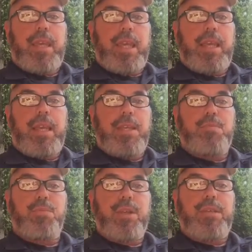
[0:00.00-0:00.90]
in
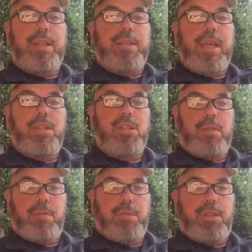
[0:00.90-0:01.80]
his presentation
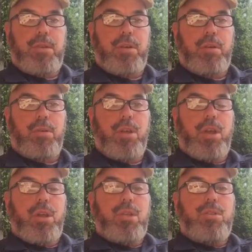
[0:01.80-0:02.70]
of the material
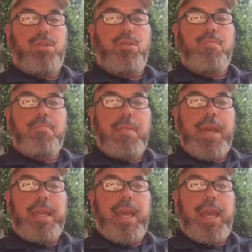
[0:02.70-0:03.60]
to
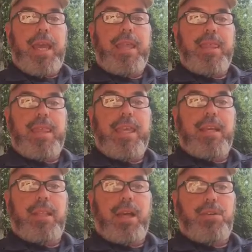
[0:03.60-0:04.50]
make a
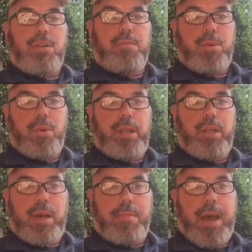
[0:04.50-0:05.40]
theological point
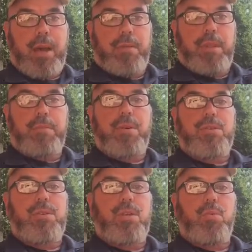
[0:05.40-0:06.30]
about the
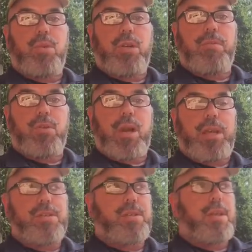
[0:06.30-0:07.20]
person and work of
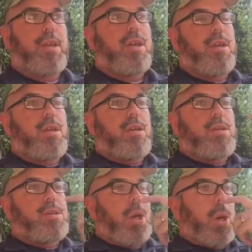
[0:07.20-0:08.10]
Christ.
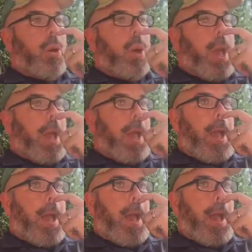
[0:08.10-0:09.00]
So
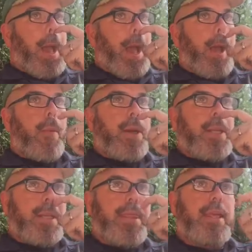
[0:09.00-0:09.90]
I want
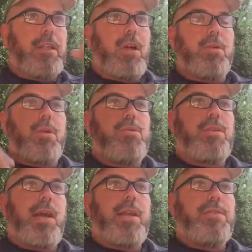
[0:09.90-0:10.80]
you to think along
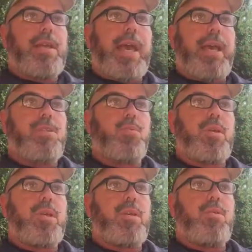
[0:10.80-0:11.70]
those lines as
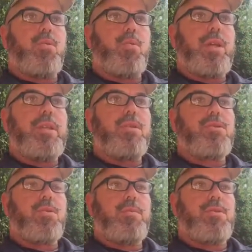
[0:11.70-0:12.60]
we read the
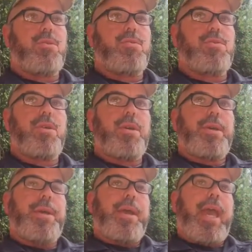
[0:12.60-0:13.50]
Scriptures.
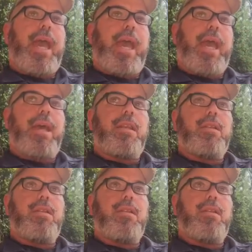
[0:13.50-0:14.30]
And